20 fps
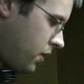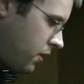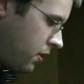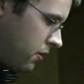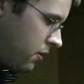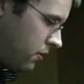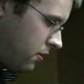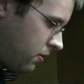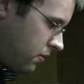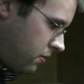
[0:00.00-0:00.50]
the
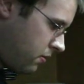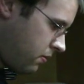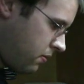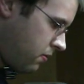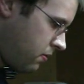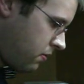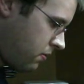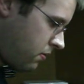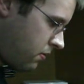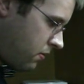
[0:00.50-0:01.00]
hole,
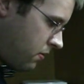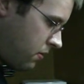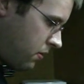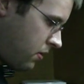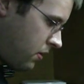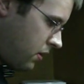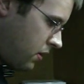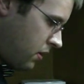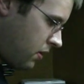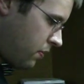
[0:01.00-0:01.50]

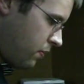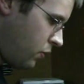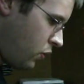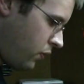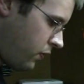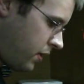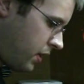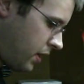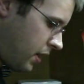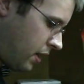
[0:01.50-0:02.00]

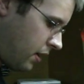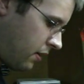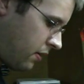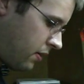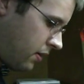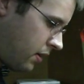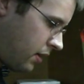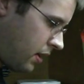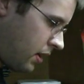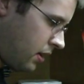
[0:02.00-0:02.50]
move it
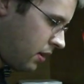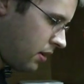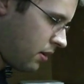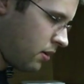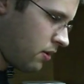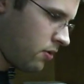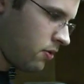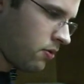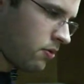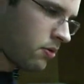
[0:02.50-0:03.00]
down, and
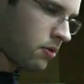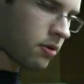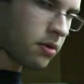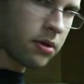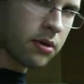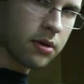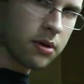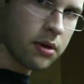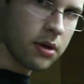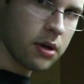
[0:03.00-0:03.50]
then use
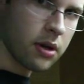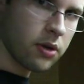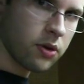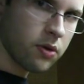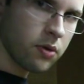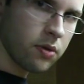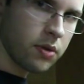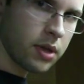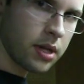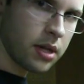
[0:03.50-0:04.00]
a
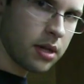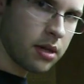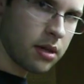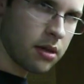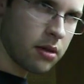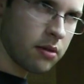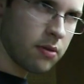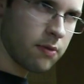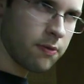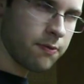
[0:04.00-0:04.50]
screw that is
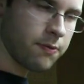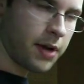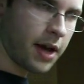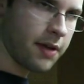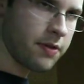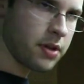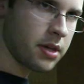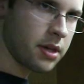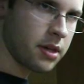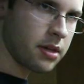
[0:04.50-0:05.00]

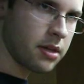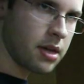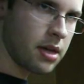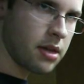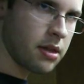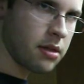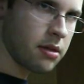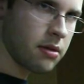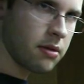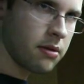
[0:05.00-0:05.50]

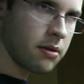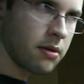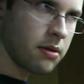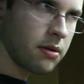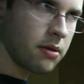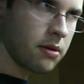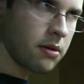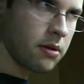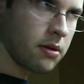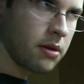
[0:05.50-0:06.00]
5/16
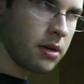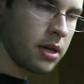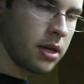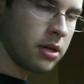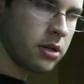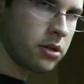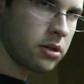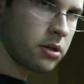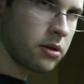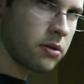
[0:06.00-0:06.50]

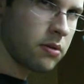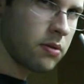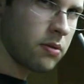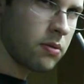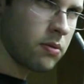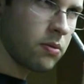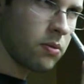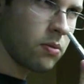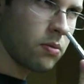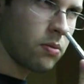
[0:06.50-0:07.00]
inch
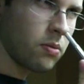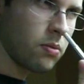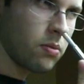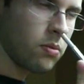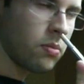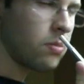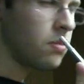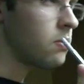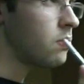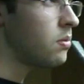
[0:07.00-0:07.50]

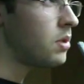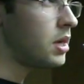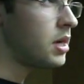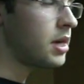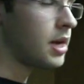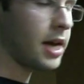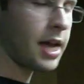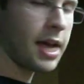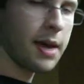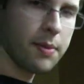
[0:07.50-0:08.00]
in
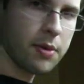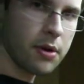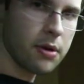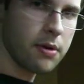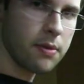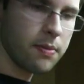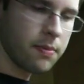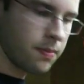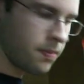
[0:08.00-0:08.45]
diameter